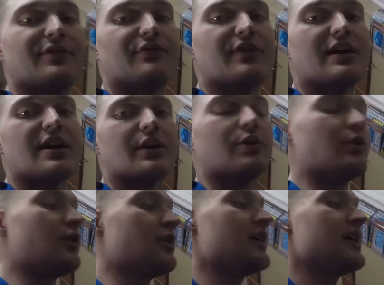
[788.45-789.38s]

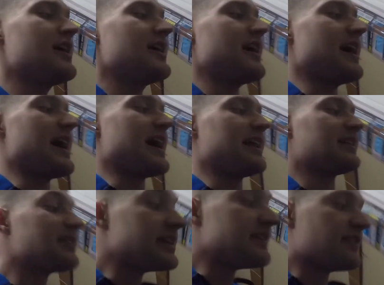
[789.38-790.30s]
vehicle
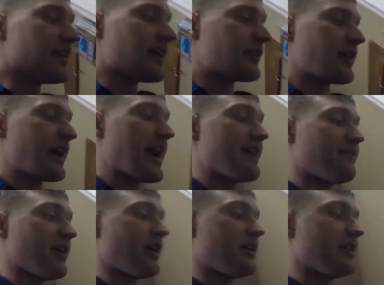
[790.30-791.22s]
and leave the other half
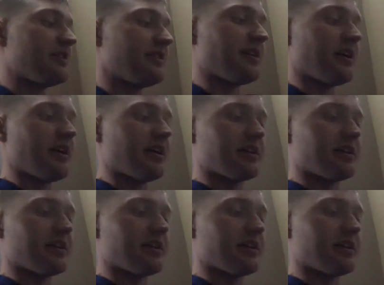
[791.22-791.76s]
undone,